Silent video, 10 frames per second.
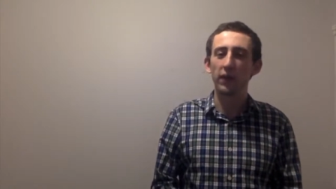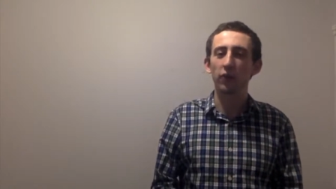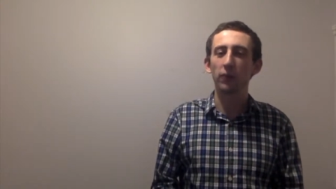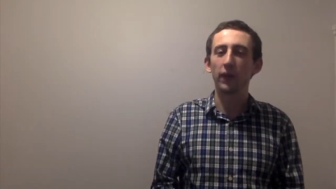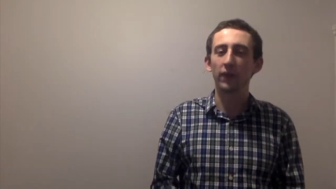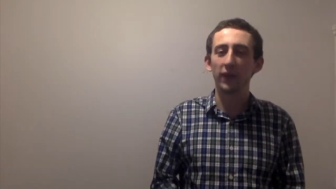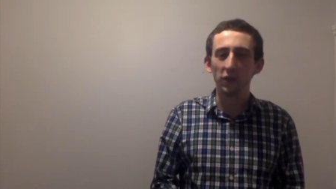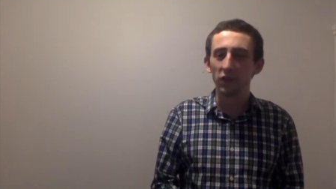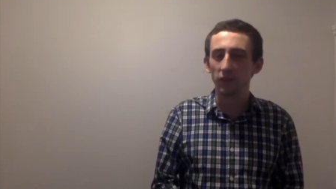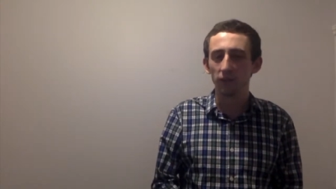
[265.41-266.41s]

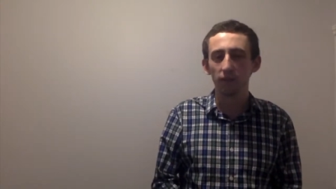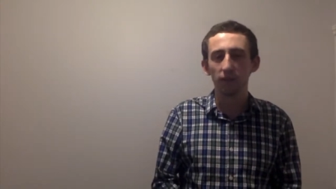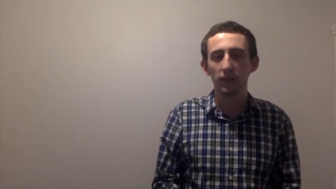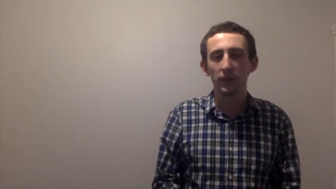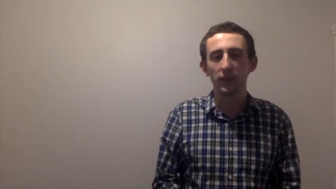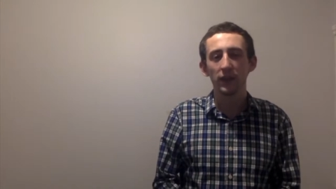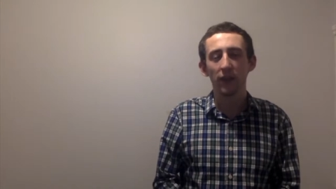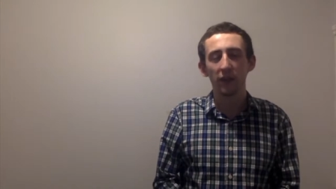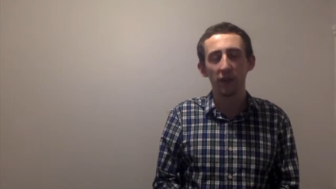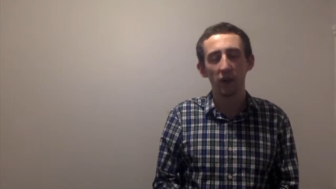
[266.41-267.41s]
expectation
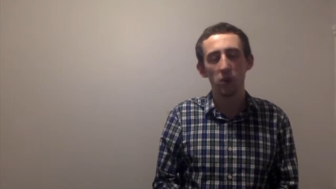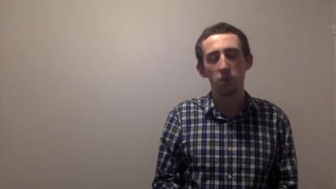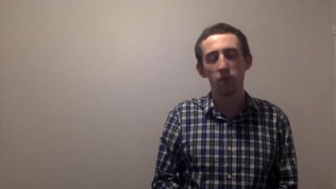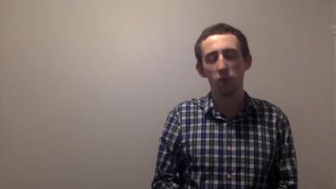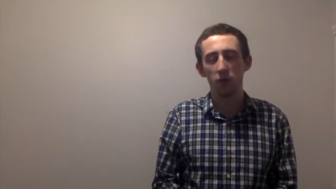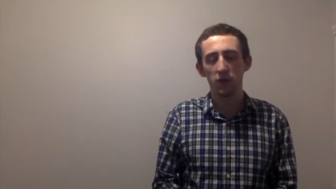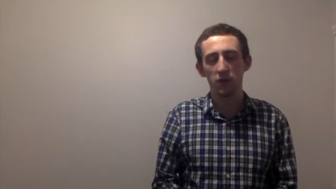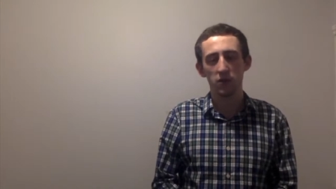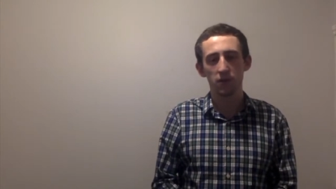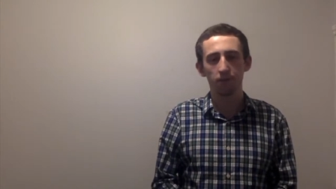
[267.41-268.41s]
and in
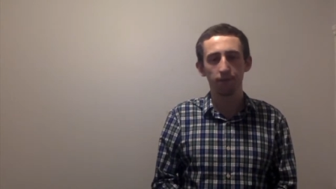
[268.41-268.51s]
hopefulness.